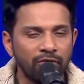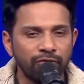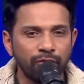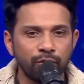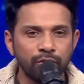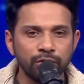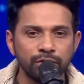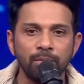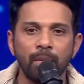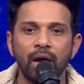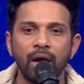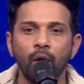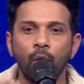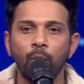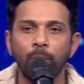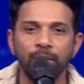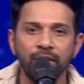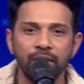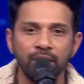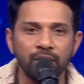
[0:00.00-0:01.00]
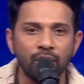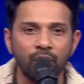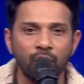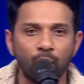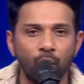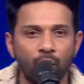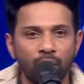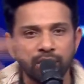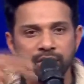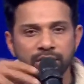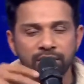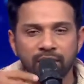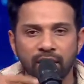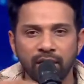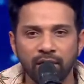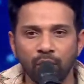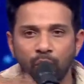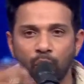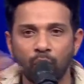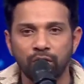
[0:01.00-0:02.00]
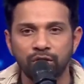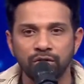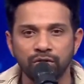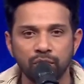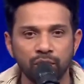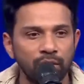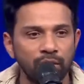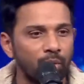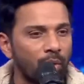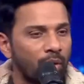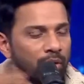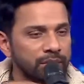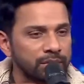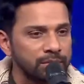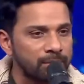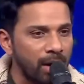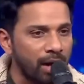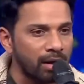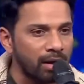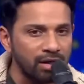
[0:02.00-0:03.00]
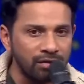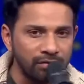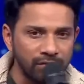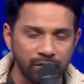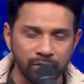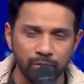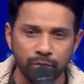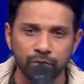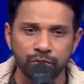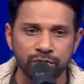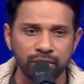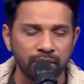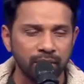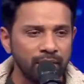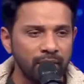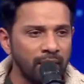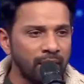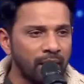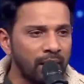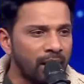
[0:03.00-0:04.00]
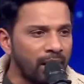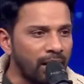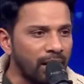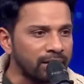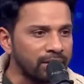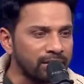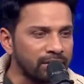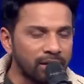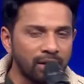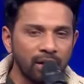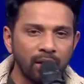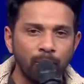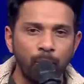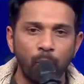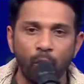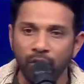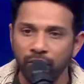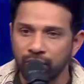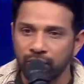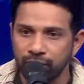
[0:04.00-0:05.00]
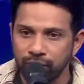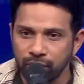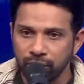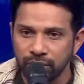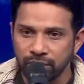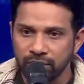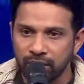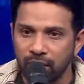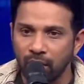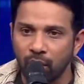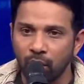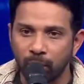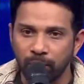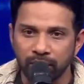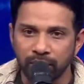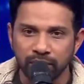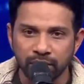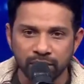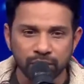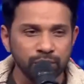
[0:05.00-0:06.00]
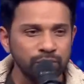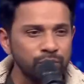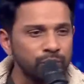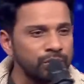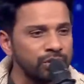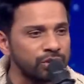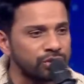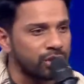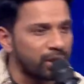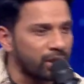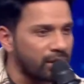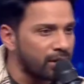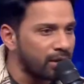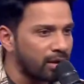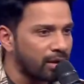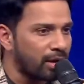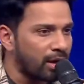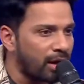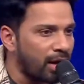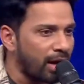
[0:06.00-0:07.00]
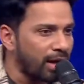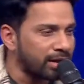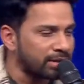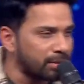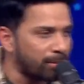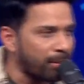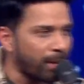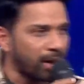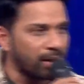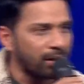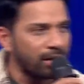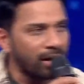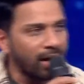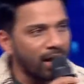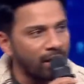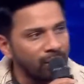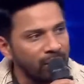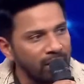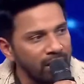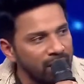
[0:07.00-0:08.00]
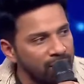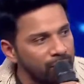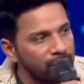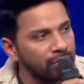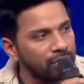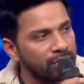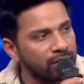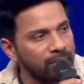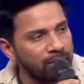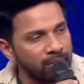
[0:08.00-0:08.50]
force my opinion on what is right and what is good and what is bad, even in music. I think there are point of views, there are opinions which we share as a panel and we leave it to